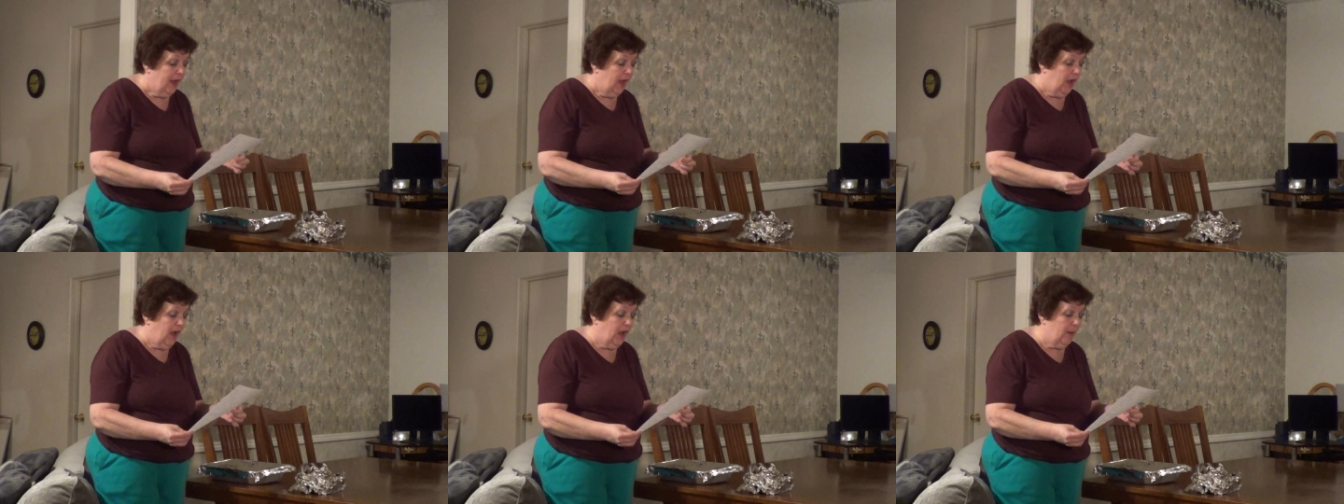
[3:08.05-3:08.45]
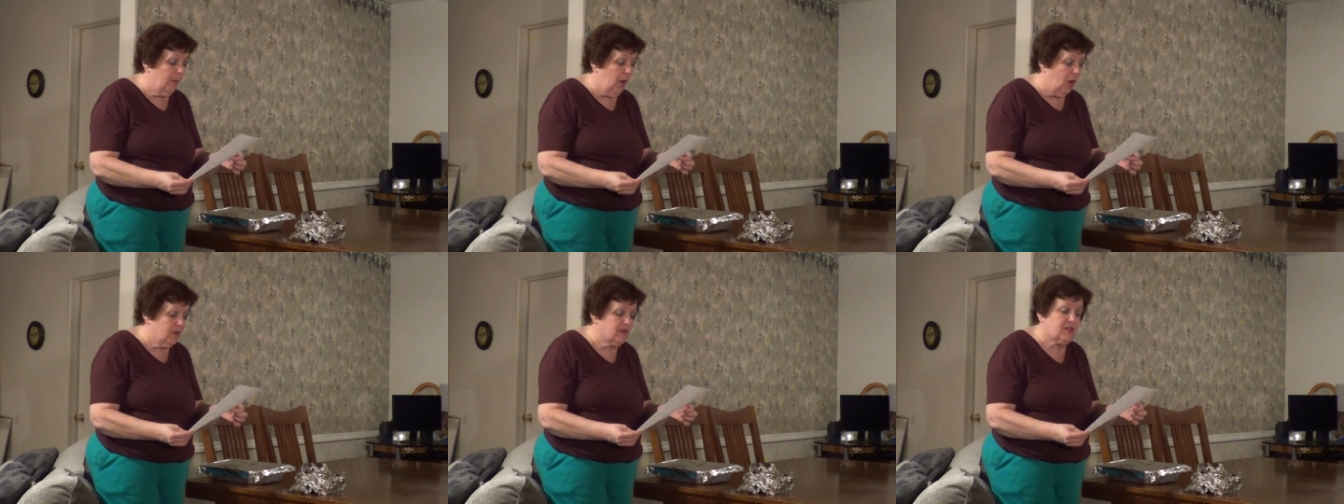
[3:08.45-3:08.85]
Um,
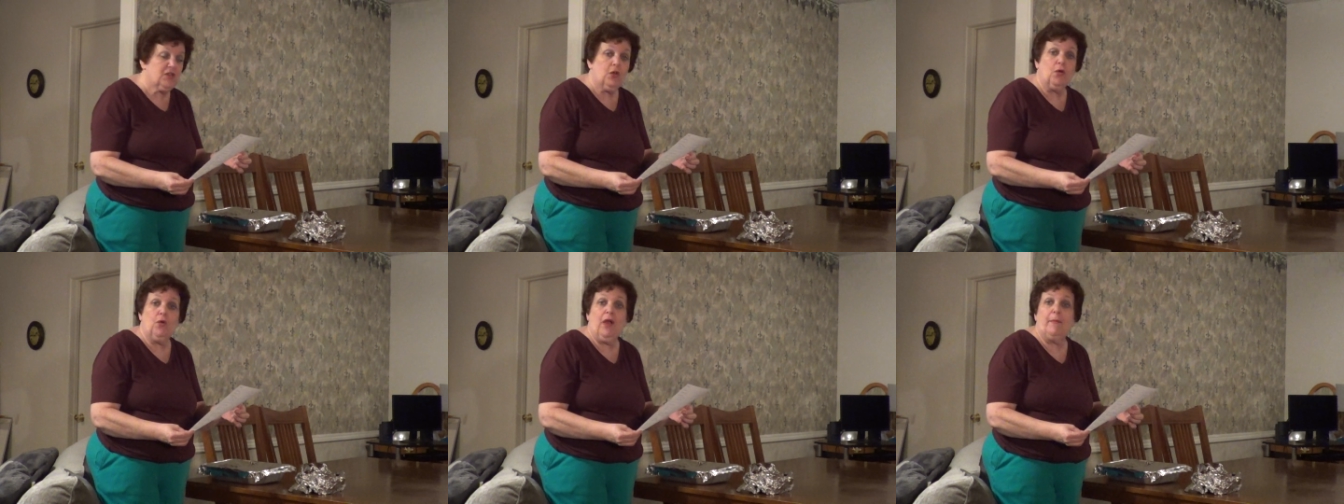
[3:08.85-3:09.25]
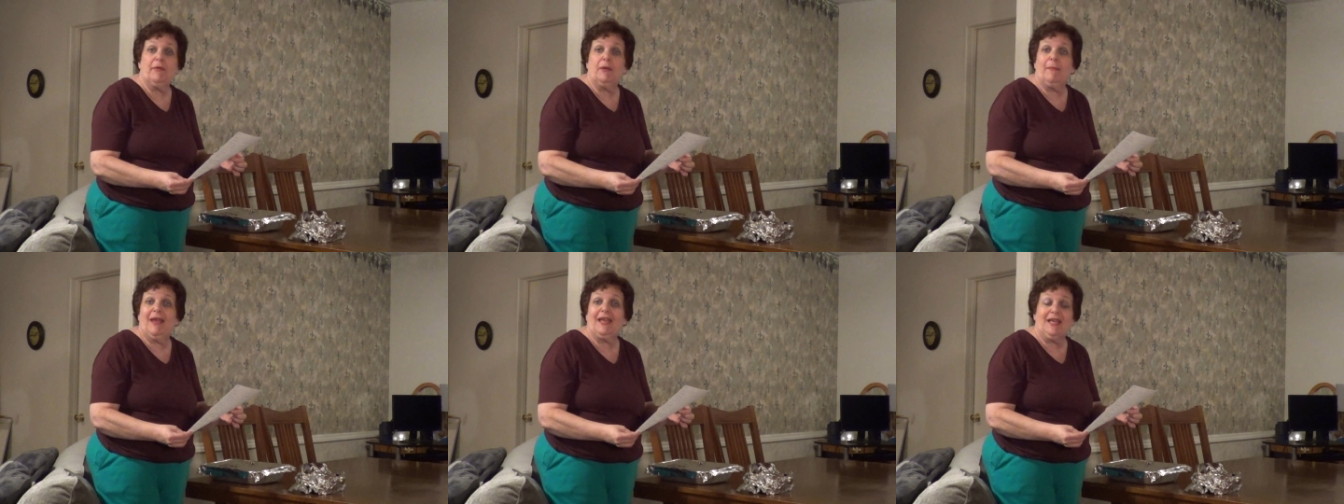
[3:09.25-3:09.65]
also, I'm going
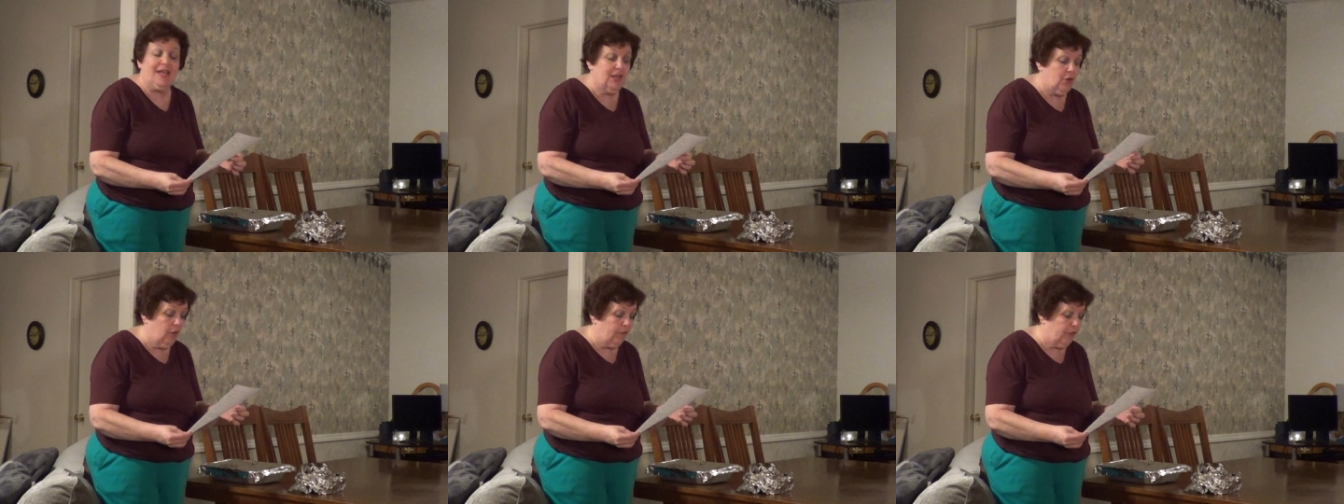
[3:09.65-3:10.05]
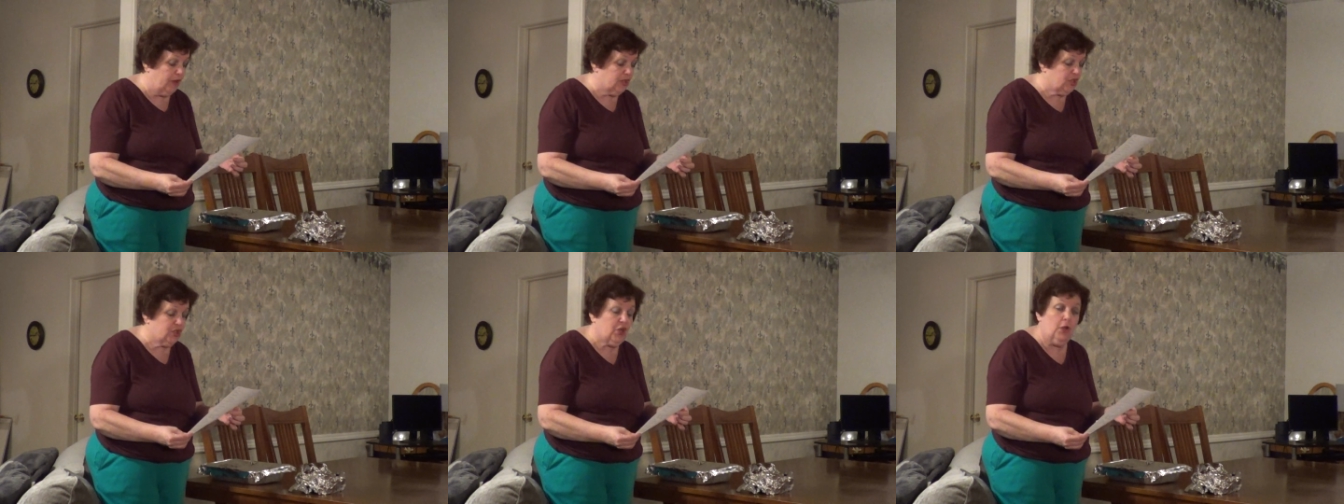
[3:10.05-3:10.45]
to make keto
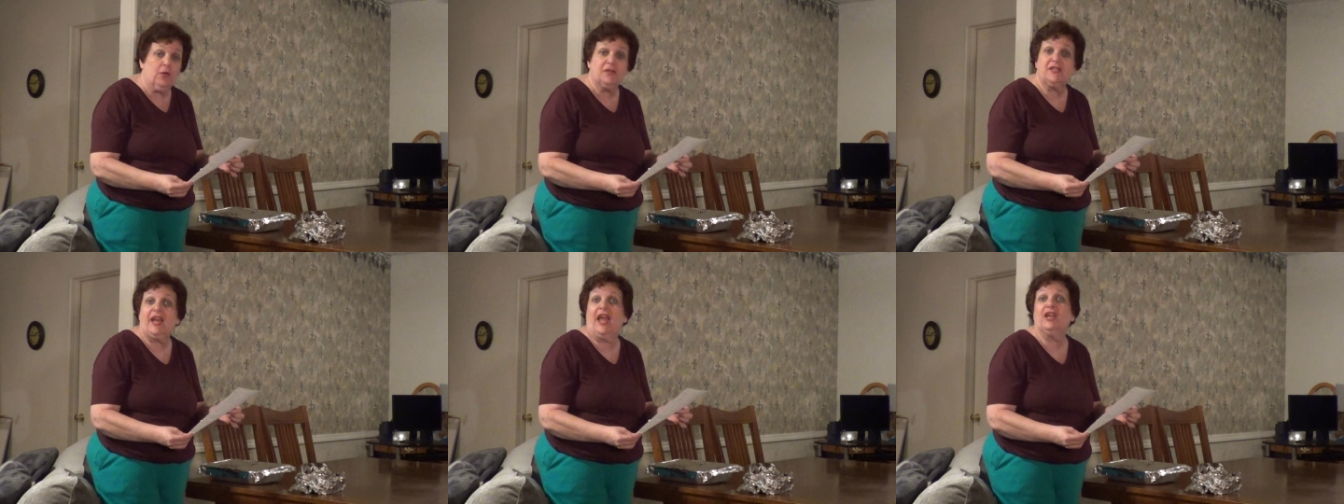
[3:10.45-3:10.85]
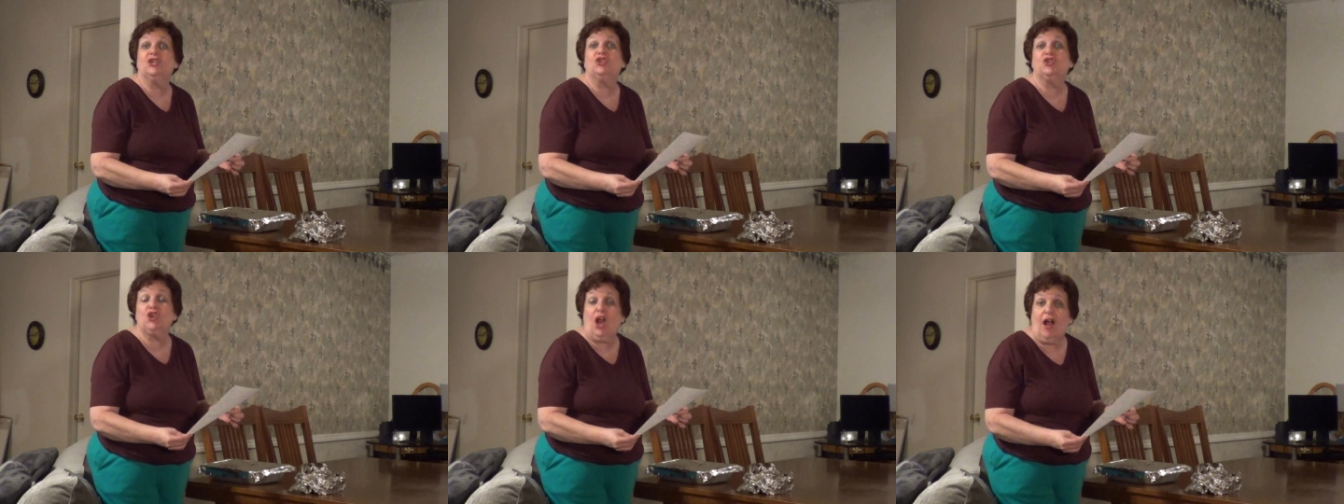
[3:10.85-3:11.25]
French toast
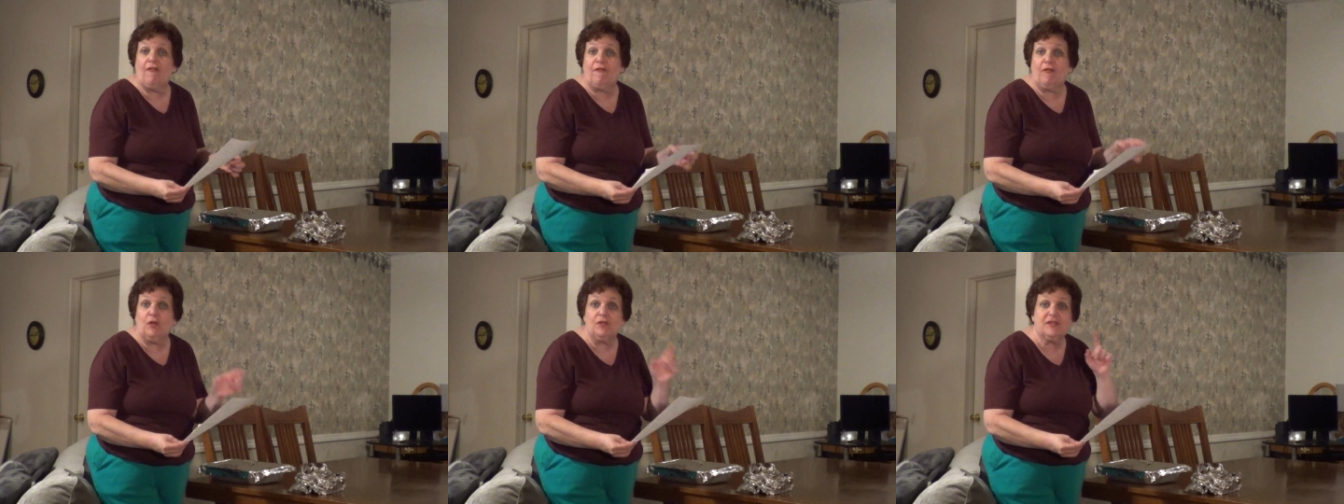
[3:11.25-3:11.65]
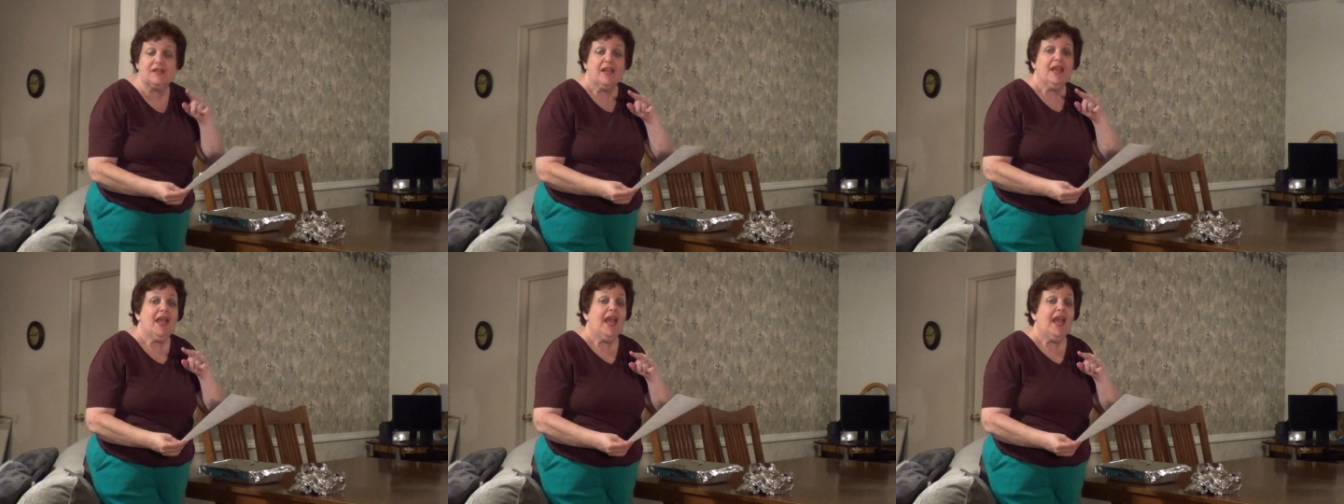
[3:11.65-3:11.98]
and chaffles.